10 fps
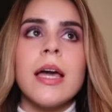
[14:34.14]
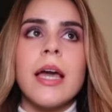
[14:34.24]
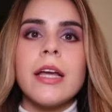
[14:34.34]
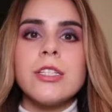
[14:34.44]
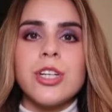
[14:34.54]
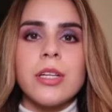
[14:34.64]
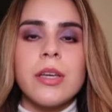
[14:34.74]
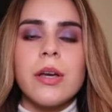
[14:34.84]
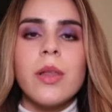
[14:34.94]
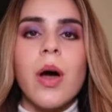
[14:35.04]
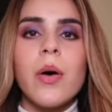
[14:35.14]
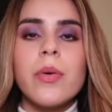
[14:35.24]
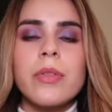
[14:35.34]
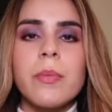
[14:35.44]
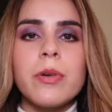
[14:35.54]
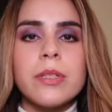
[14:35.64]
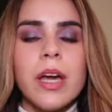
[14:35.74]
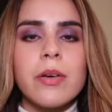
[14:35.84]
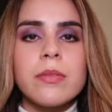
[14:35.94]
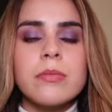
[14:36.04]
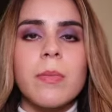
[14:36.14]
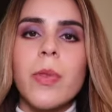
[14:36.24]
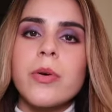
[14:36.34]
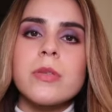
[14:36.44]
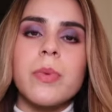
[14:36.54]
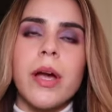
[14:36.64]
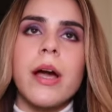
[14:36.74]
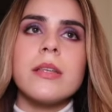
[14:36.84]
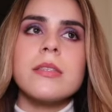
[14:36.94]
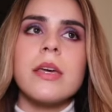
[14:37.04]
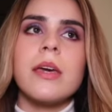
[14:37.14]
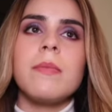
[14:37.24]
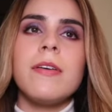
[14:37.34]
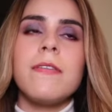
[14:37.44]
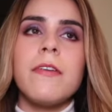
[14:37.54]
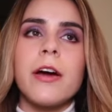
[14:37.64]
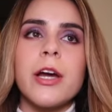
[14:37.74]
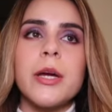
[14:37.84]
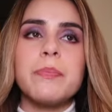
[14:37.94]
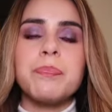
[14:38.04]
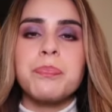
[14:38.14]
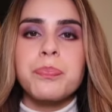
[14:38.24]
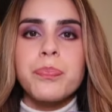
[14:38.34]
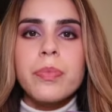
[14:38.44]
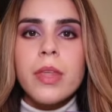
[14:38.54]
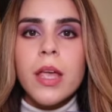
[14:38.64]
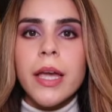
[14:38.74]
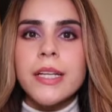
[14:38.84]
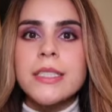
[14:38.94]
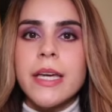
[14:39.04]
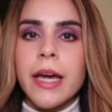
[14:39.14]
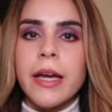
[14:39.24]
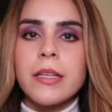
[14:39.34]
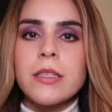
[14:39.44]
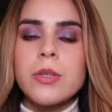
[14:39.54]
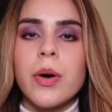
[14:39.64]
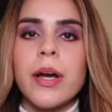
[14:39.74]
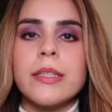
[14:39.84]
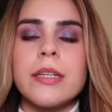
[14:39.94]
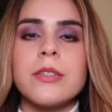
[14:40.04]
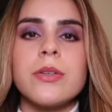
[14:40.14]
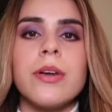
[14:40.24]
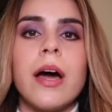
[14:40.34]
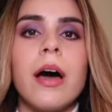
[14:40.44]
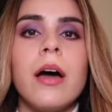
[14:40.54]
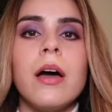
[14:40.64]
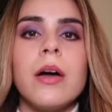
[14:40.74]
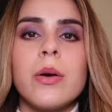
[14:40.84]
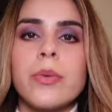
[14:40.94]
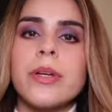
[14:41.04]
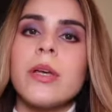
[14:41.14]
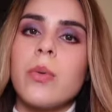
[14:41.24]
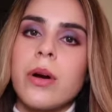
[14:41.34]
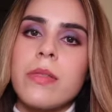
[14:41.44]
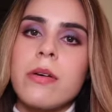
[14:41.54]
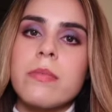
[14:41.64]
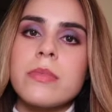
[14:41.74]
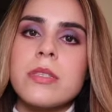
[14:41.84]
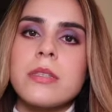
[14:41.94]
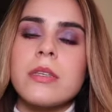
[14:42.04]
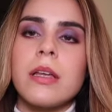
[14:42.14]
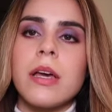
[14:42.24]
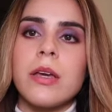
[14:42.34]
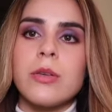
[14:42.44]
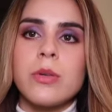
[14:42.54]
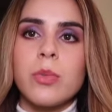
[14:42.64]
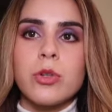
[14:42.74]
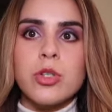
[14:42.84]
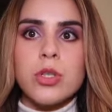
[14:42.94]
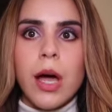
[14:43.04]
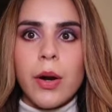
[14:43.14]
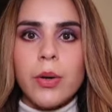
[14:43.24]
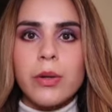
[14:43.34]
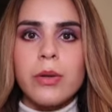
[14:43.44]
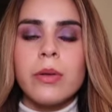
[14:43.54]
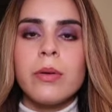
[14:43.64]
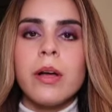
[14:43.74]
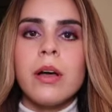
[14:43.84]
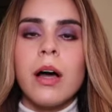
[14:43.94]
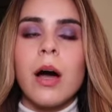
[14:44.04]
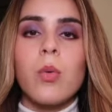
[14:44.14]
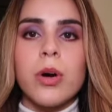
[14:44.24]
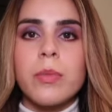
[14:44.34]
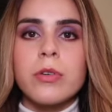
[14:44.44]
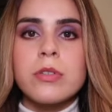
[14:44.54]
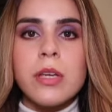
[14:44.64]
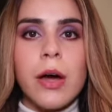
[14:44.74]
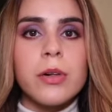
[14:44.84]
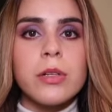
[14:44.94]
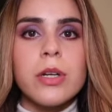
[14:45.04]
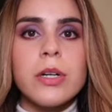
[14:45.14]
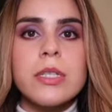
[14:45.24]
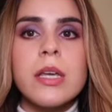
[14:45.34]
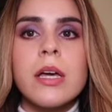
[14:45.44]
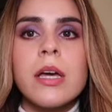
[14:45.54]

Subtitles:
and JD Glow, the multichromes from those brands, they can be very intense. So I tend to not really wear them since I like using more subtle, wearing more subtle looks.